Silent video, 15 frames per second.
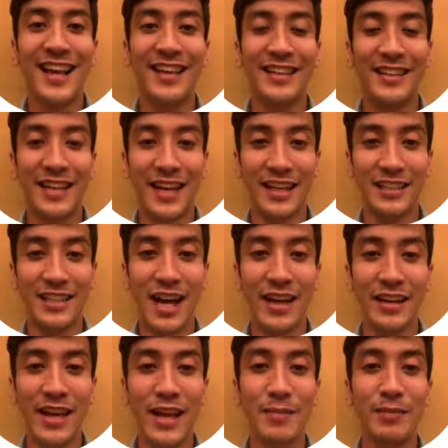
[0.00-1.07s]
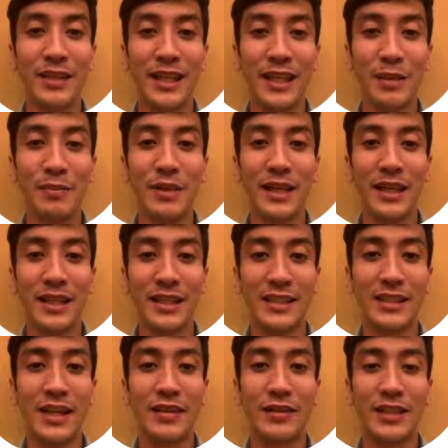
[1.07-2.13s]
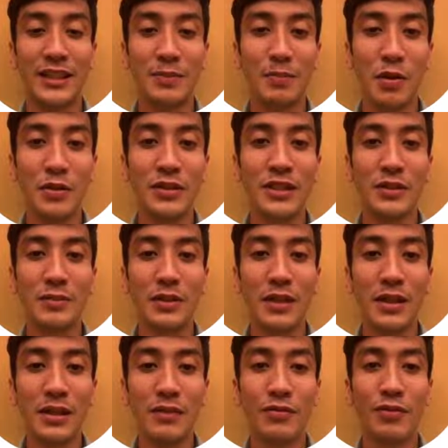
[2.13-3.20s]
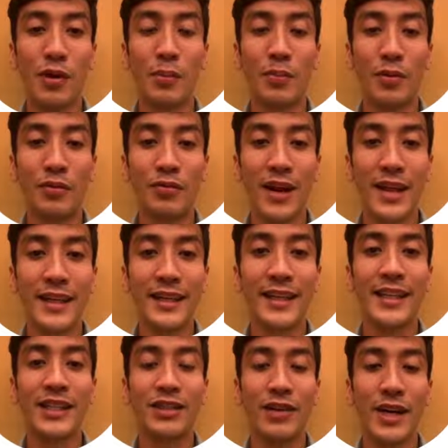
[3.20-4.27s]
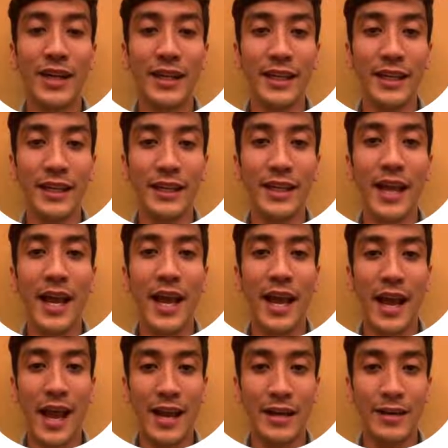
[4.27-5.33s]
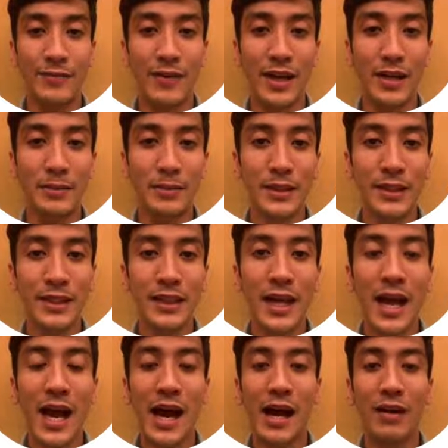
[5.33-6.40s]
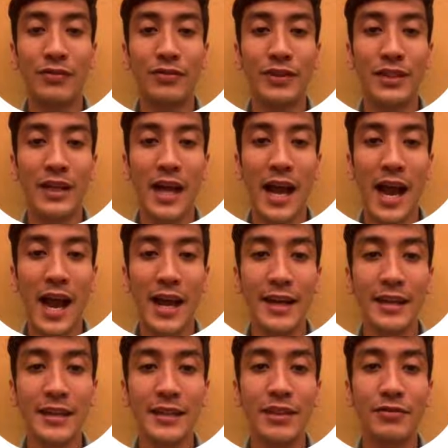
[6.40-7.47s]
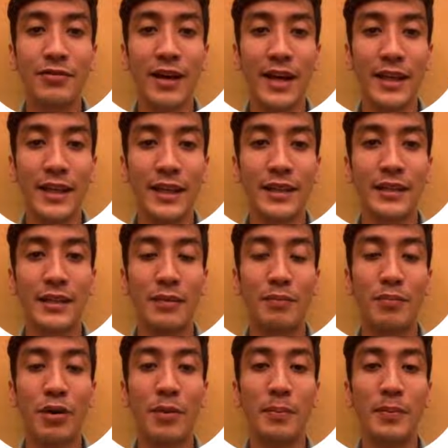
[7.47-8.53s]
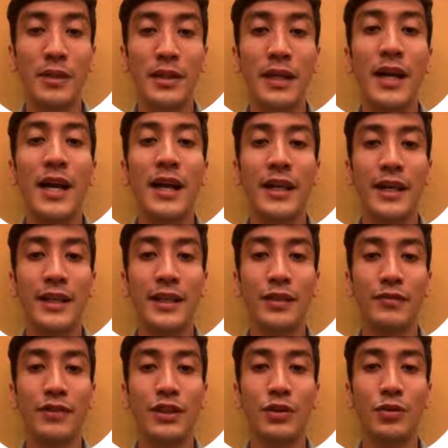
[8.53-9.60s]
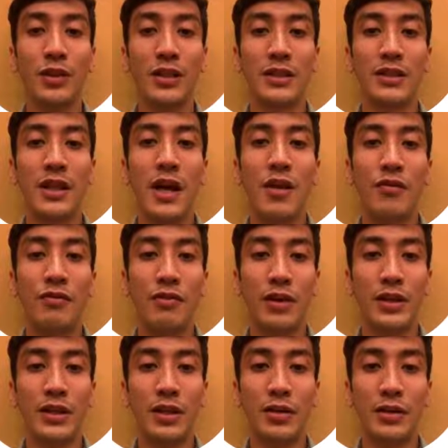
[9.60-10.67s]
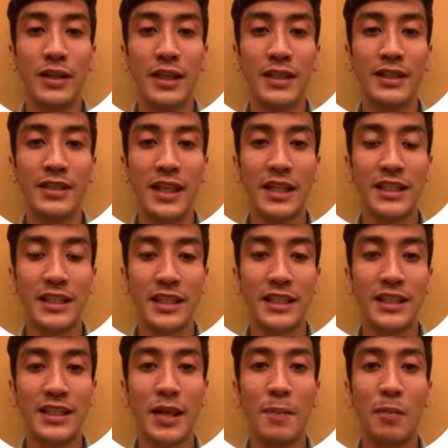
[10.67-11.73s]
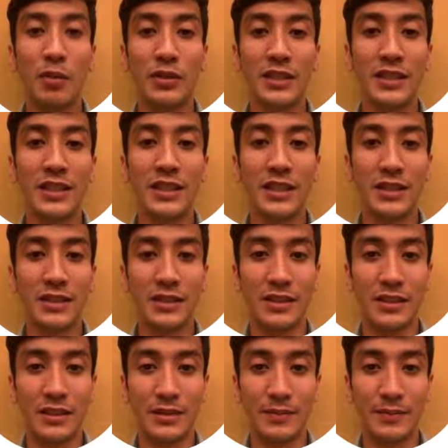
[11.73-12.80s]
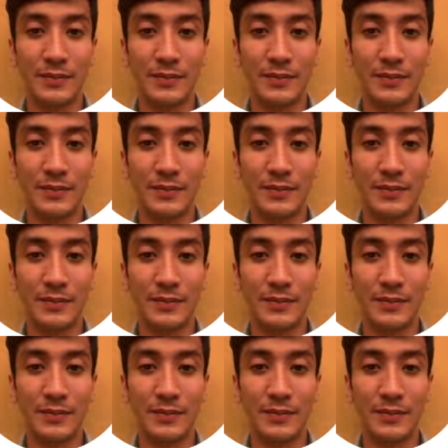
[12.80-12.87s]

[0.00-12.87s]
The HRM team is responsible for providing training and development after identifying the proper individuals for the organization's positions.